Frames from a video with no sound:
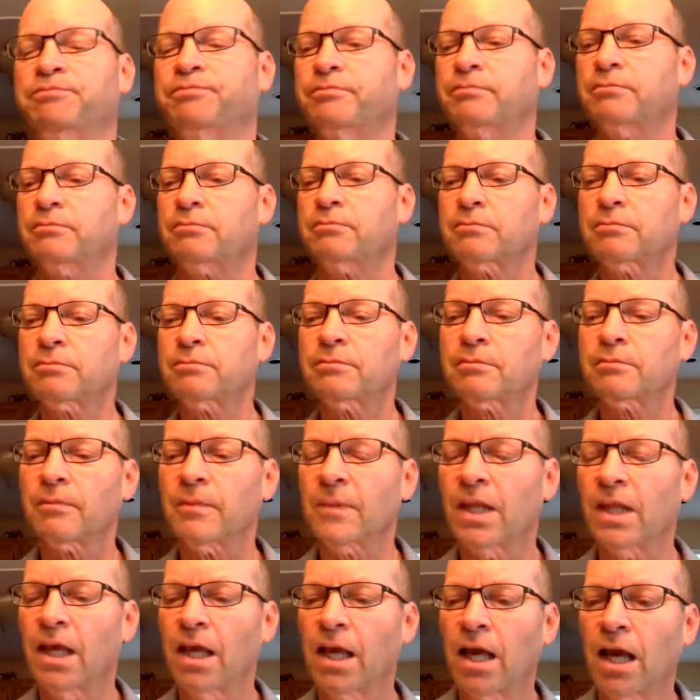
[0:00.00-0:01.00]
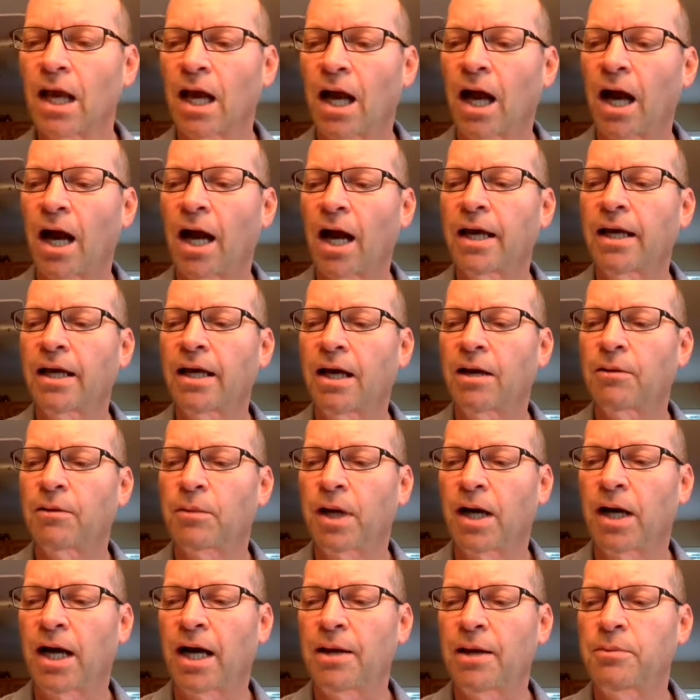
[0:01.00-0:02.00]
we've got time. I um
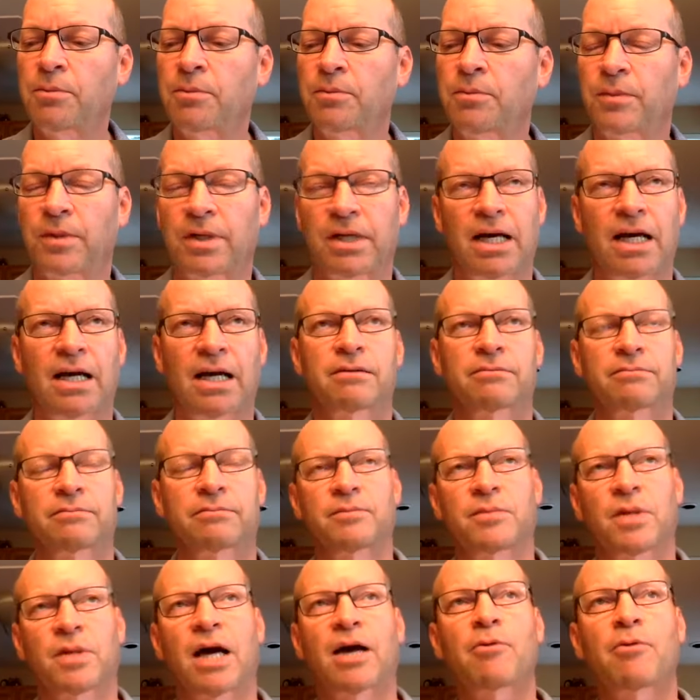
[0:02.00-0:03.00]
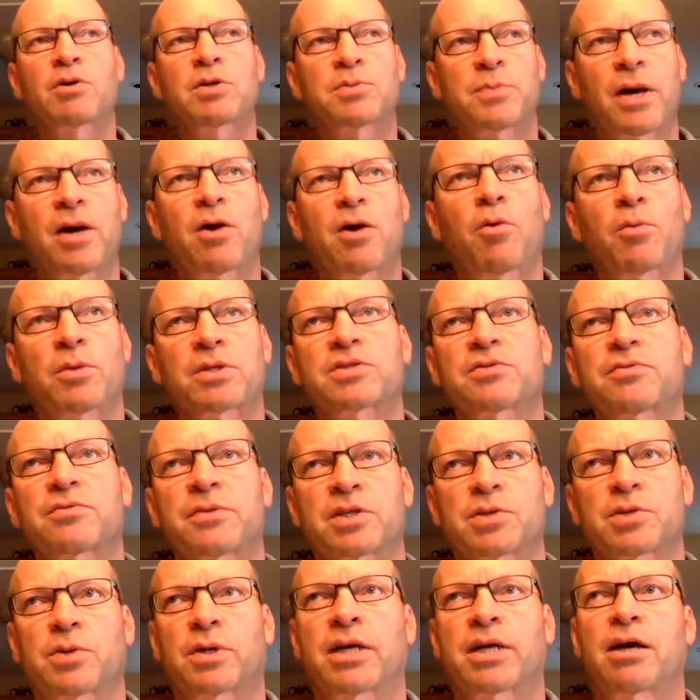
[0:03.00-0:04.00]
I I always buy almonds from
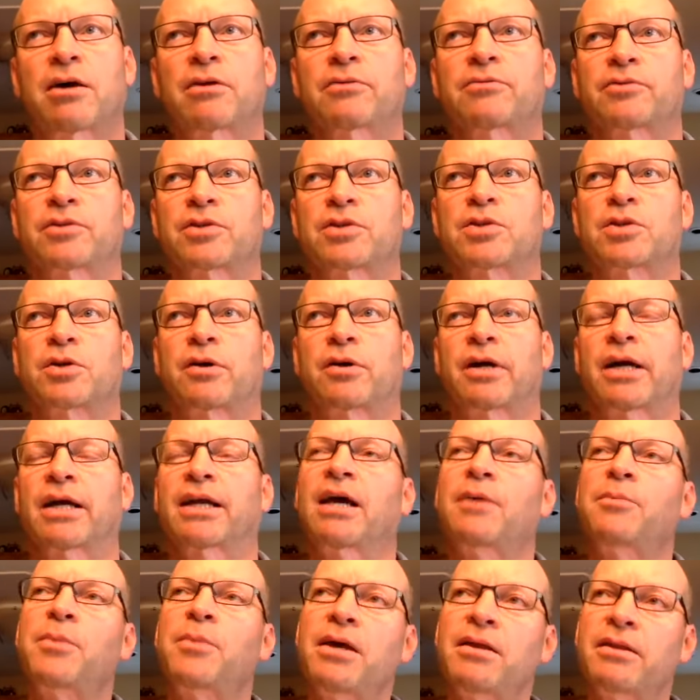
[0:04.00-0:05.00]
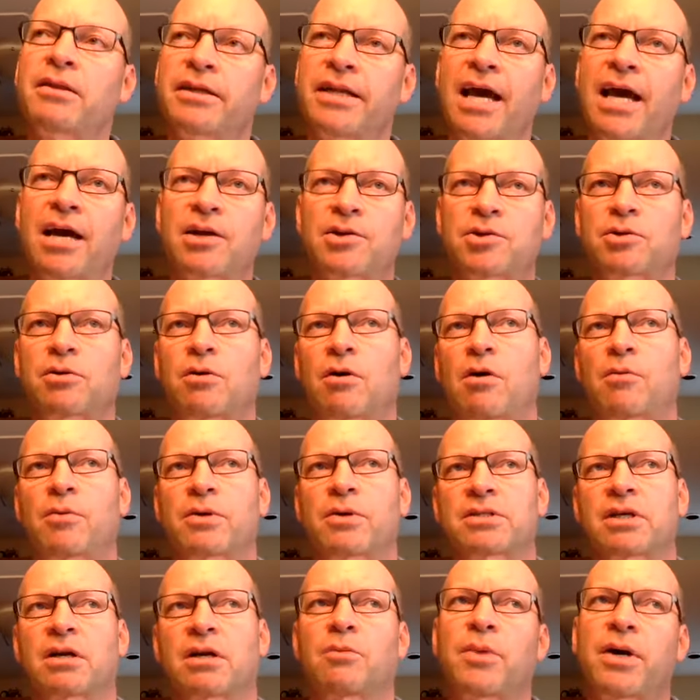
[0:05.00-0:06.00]
this one health food store, and I buy the natural
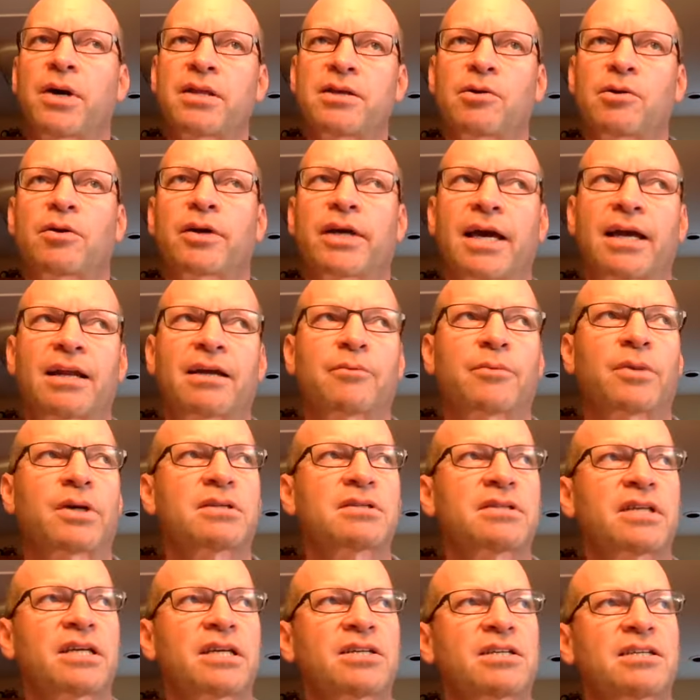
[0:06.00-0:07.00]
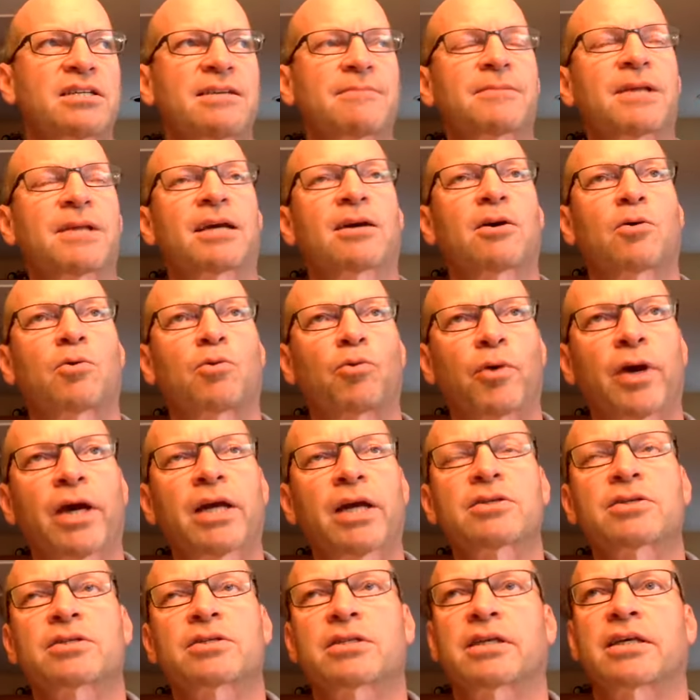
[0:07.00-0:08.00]
almonds. I don't buy the organic ones. They just seem like
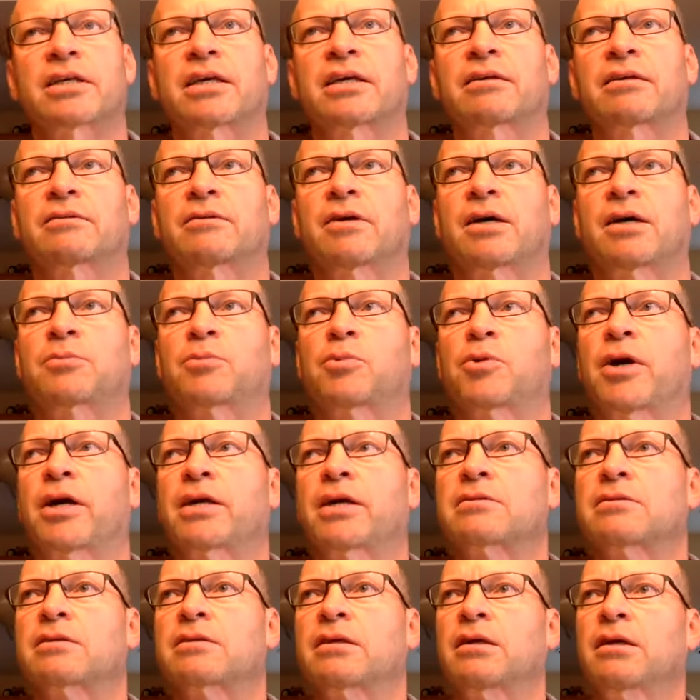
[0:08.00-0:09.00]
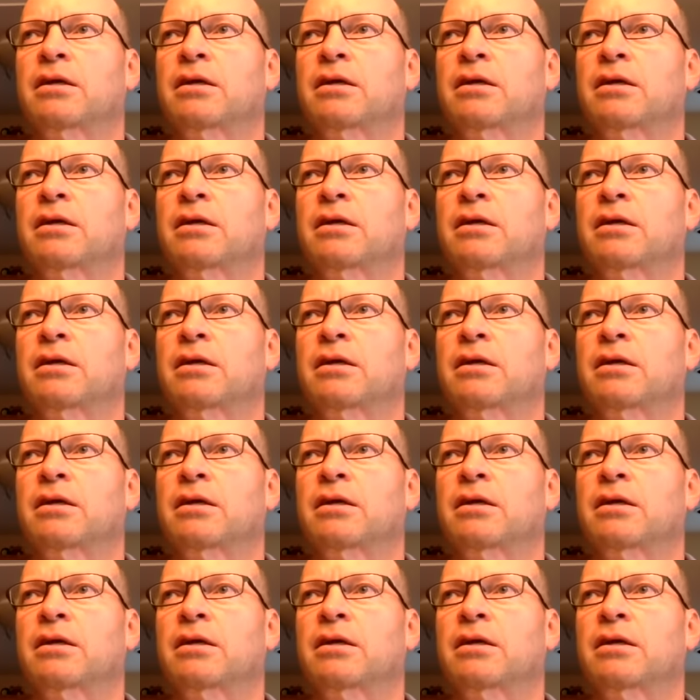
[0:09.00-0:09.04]
outrageously uh, priced